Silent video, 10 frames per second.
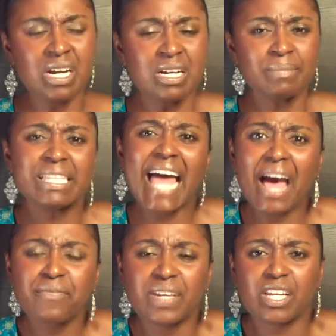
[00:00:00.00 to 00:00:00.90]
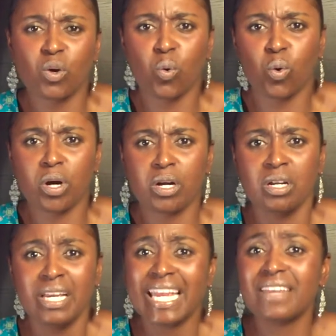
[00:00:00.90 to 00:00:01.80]
laughing
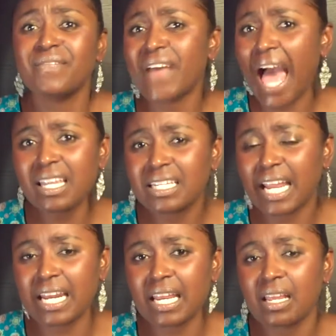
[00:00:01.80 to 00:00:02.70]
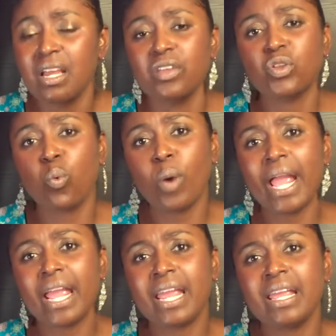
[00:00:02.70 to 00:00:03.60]
or invalidating the
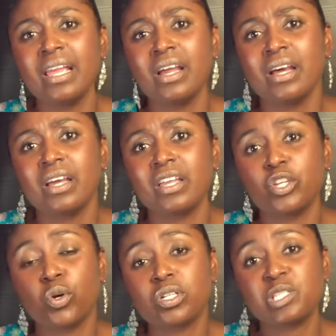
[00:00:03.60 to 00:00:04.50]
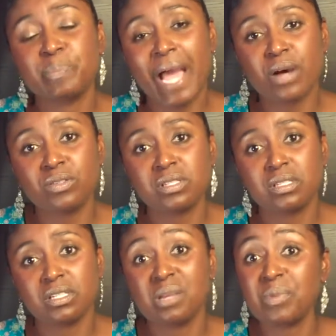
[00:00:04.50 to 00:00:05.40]
way your
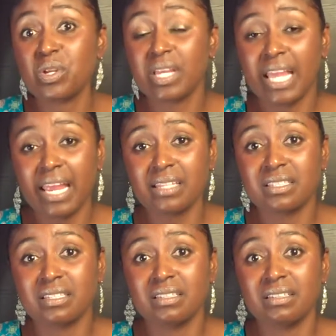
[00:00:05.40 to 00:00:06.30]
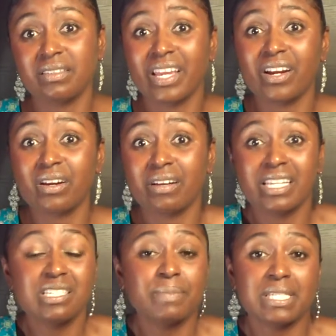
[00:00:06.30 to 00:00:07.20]
spouse communicates their
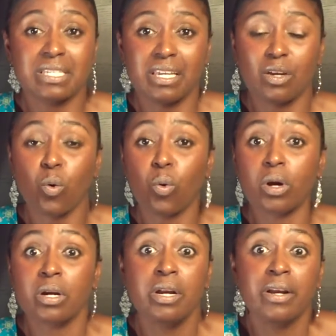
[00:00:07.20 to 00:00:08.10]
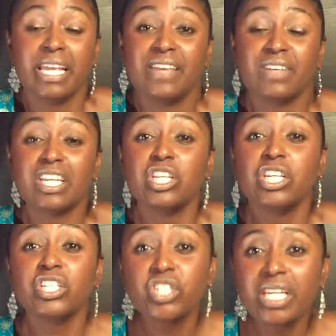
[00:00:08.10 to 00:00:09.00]
intimacy or even
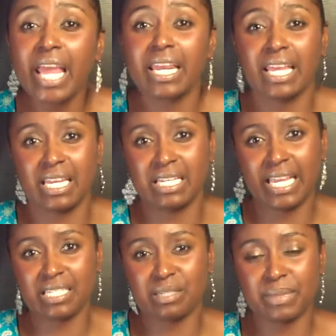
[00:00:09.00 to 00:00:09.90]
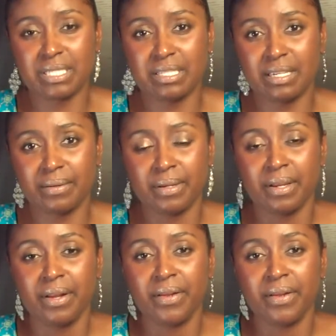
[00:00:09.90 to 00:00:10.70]
initiating an intimacy.